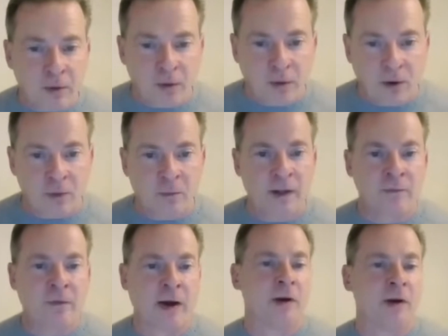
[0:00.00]
better heart
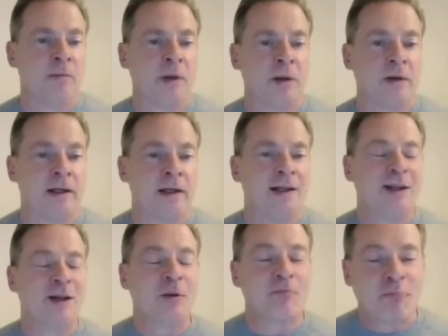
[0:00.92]
rate variability,
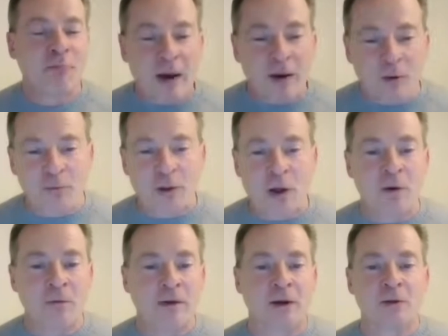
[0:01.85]
better
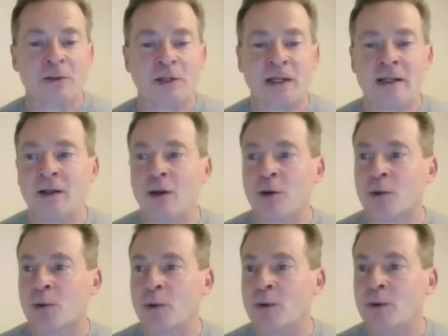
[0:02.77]
flow of energy
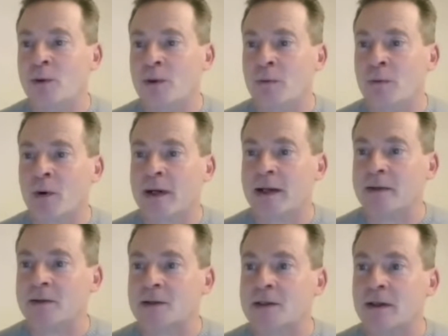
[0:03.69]
through the
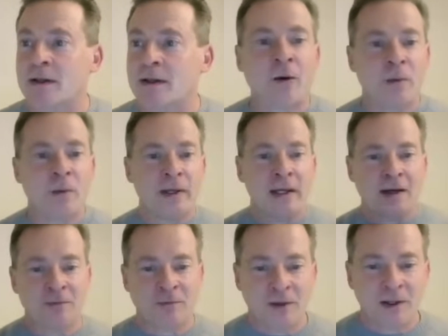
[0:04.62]
meridians. Now we
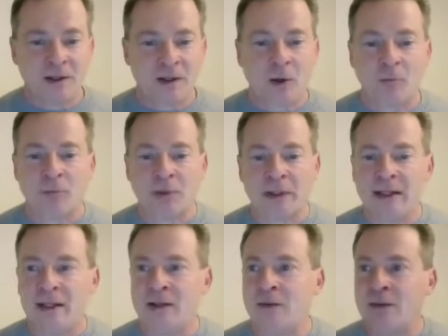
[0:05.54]
have
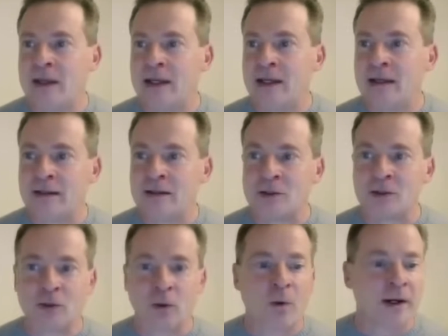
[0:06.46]
completed the
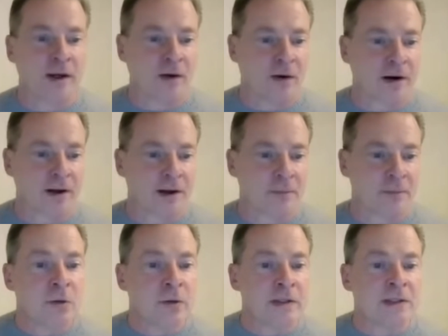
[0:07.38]
story arc.
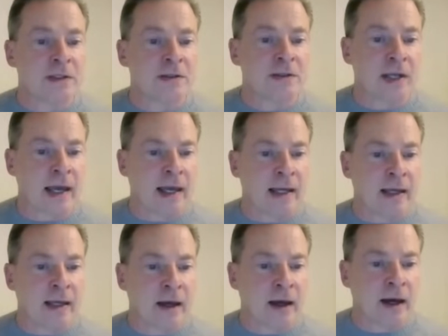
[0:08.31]
So this is
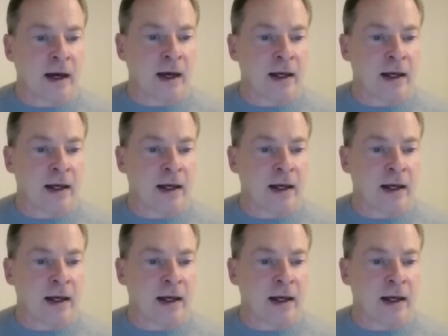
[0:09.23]
a